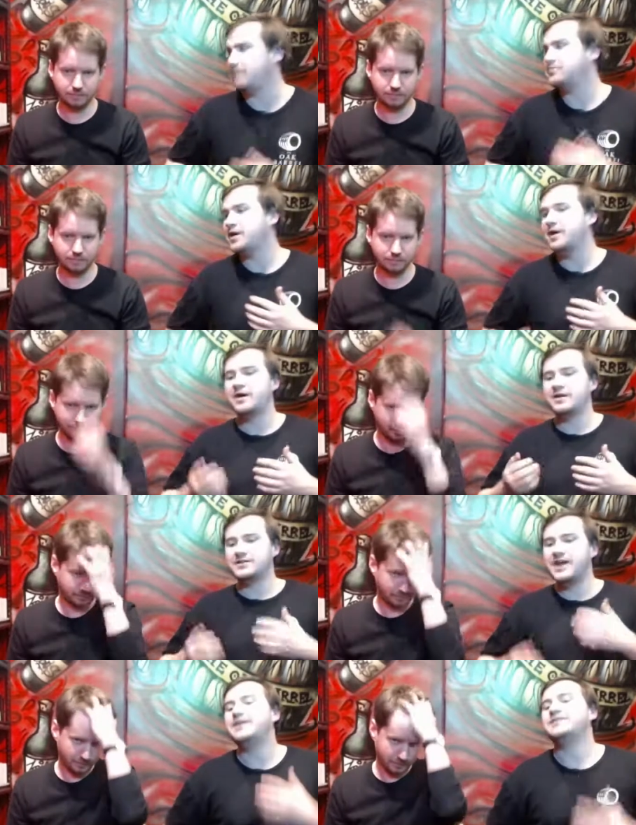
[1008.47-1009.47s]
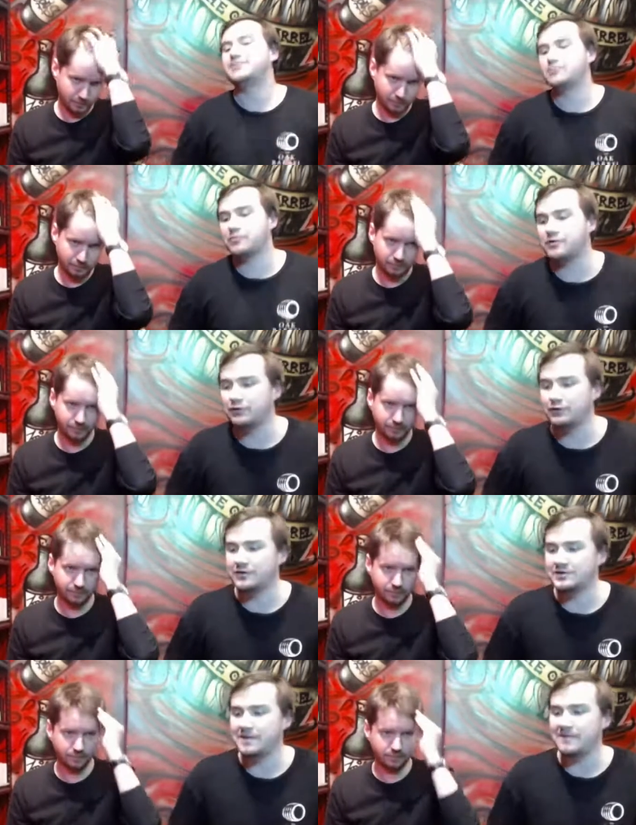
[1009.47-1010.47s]
Speaker 1: or take us through your
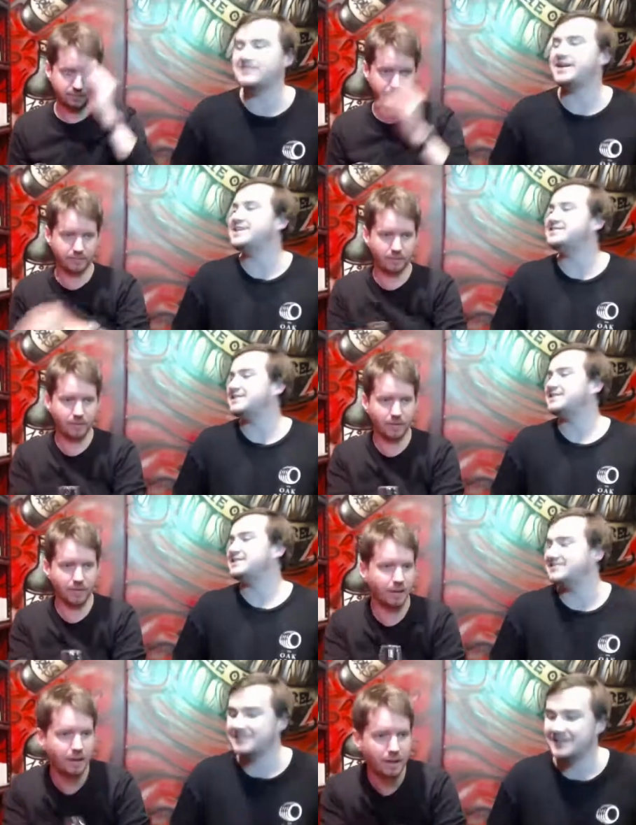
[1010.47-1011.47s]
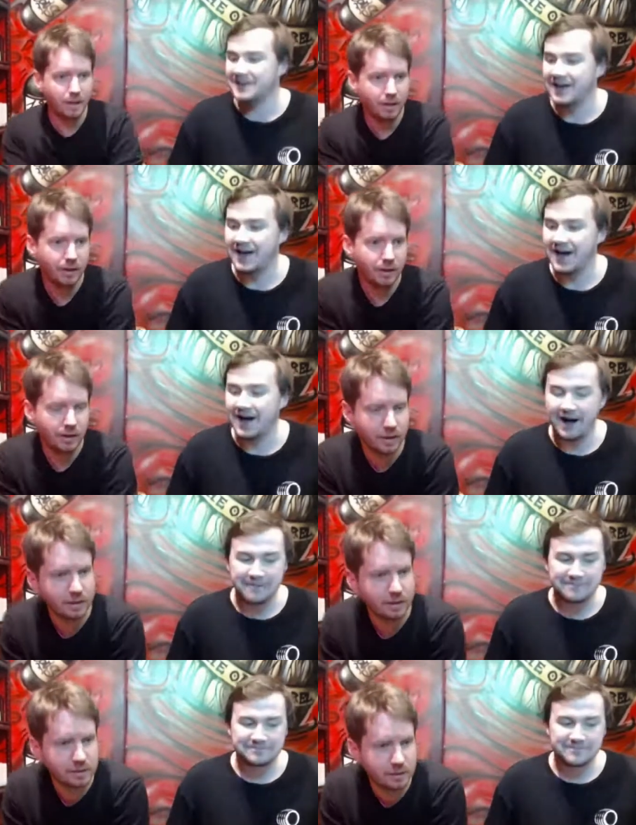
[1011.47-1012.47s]
first time ever tasting this,
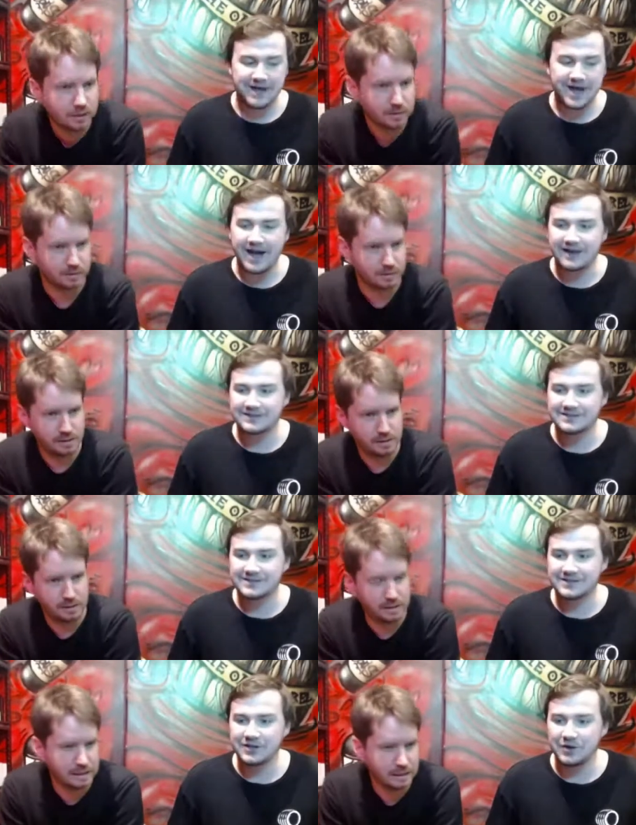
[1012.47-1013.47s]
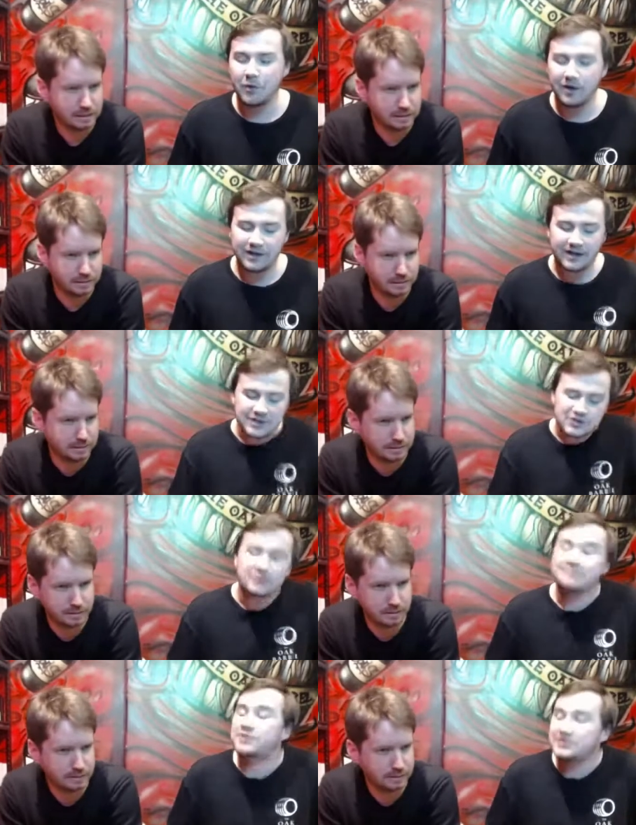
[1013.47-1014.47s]
um, and you know what like
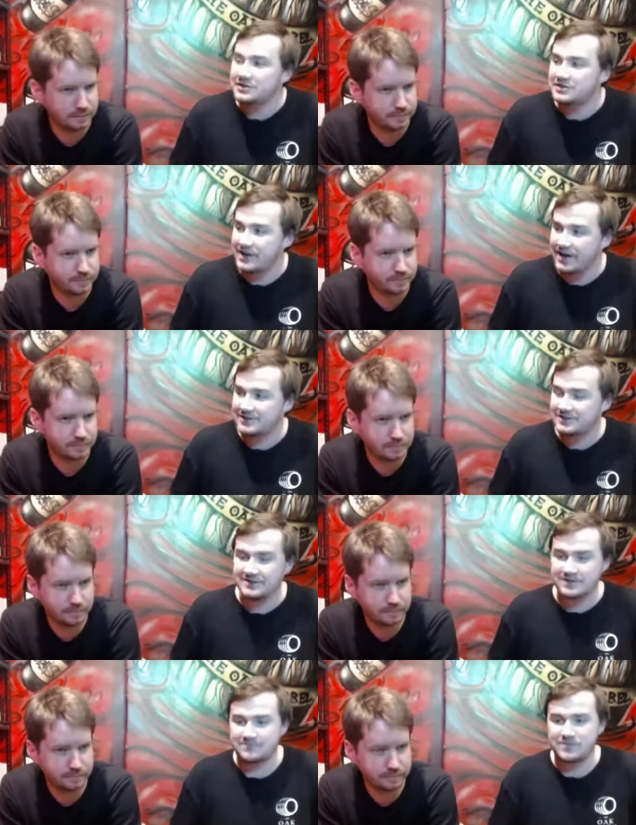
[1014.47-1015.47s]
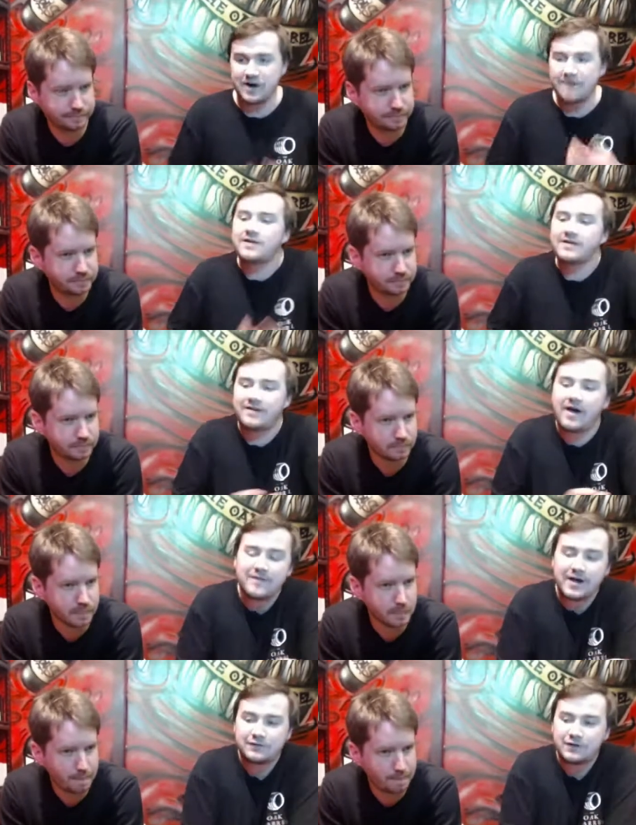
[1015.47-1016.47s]
initial impressions, I guess, because I've,
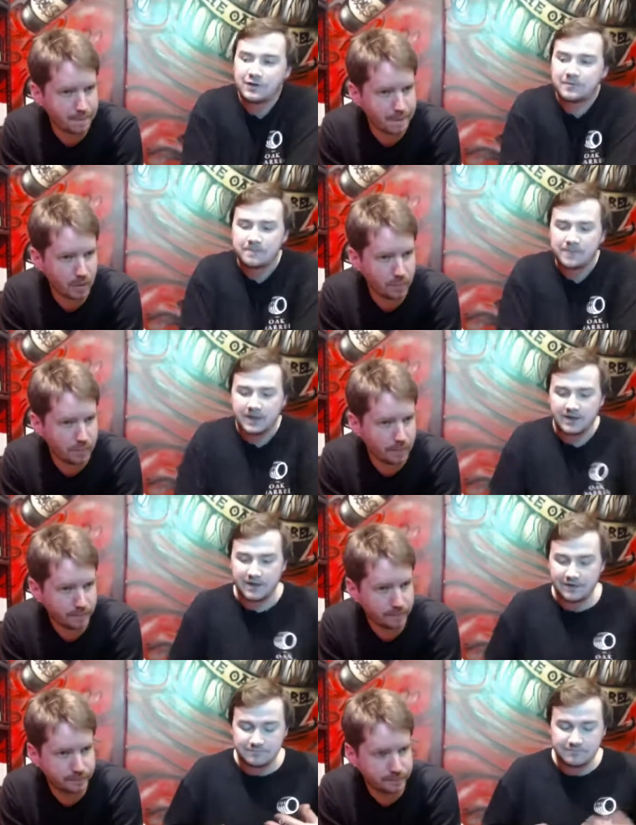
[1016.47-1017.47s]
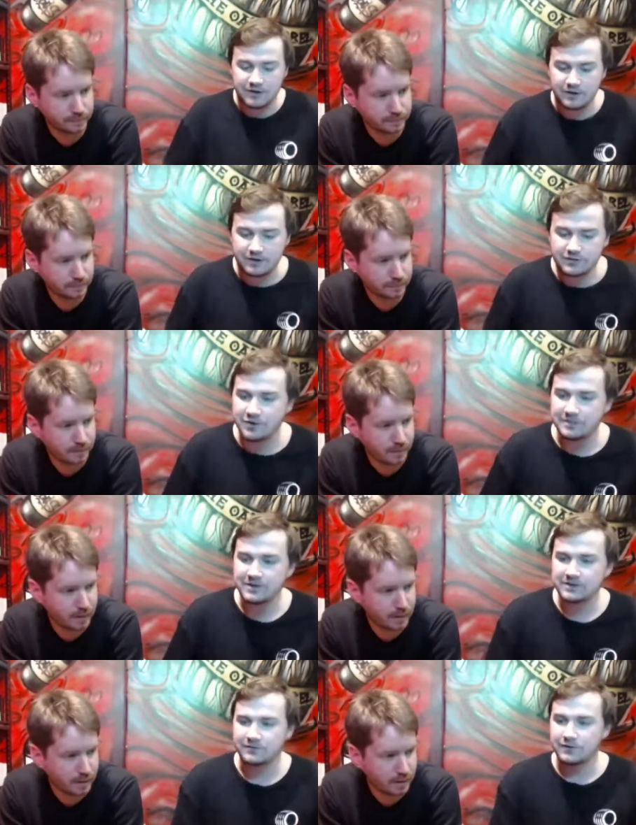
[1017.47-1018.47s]
I've, had a few, like I've you know you've shown
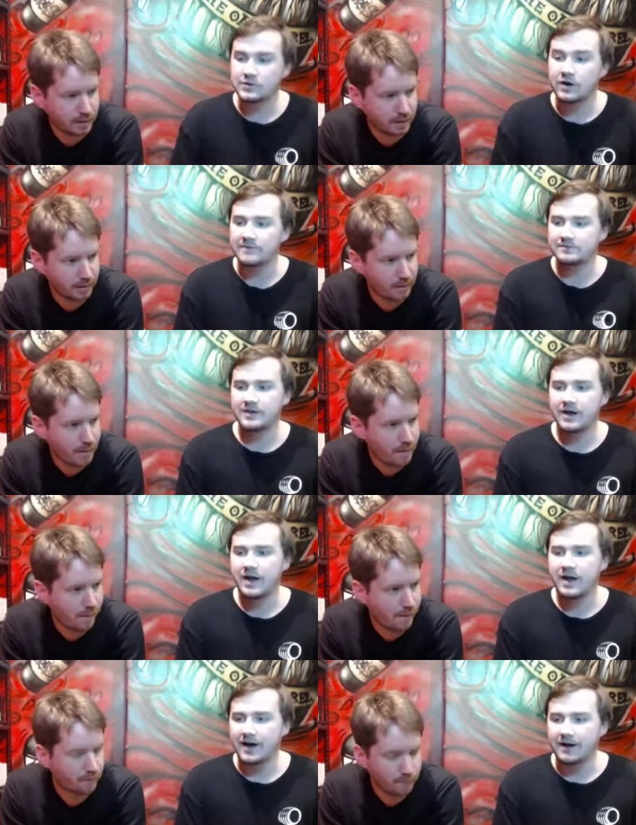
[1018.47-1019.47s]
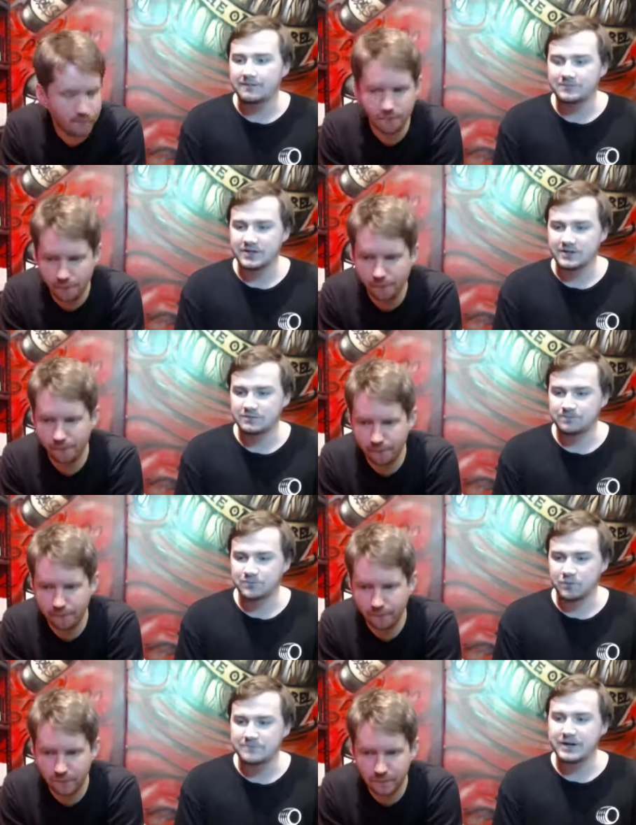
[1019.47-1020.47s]
me this a few times um, since
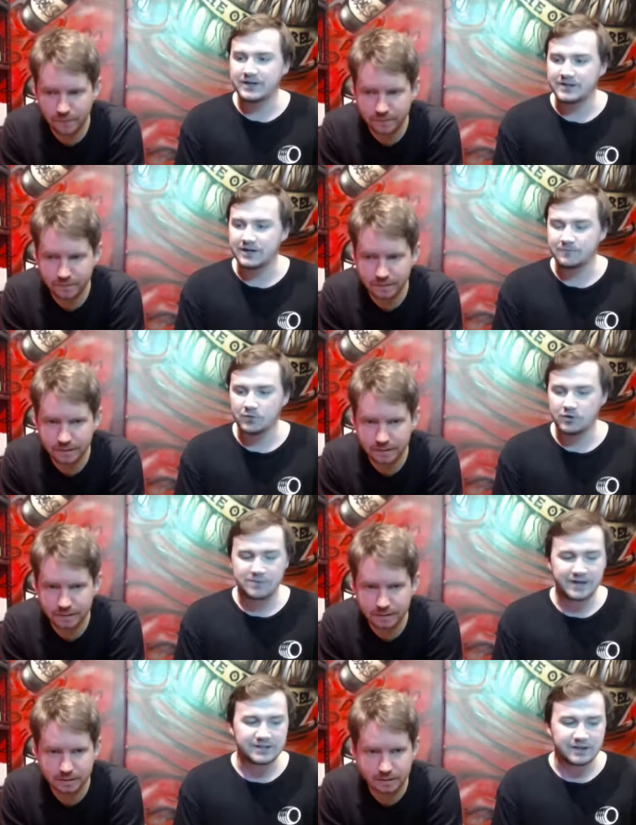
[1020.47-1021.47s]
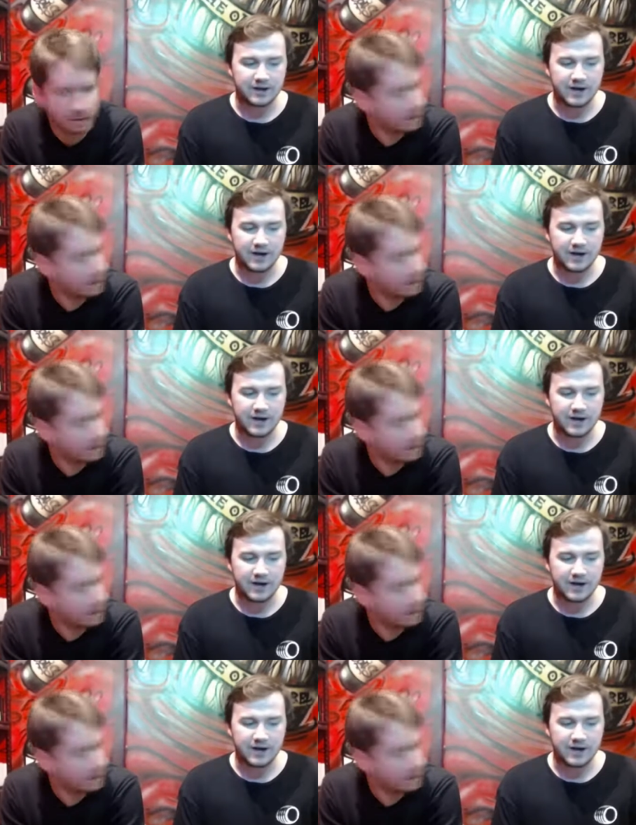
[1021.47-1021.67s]
we picked it or you picked it.